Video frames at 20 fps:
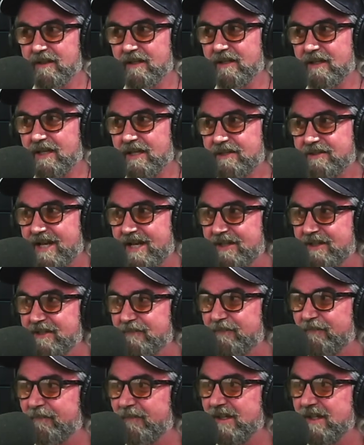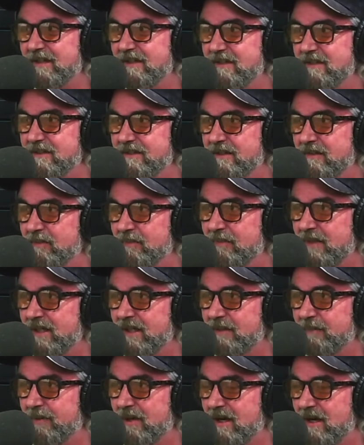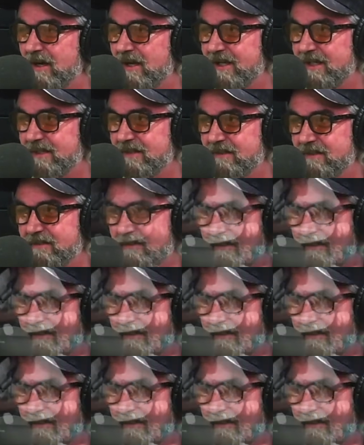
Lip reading: has had his fingers in many pies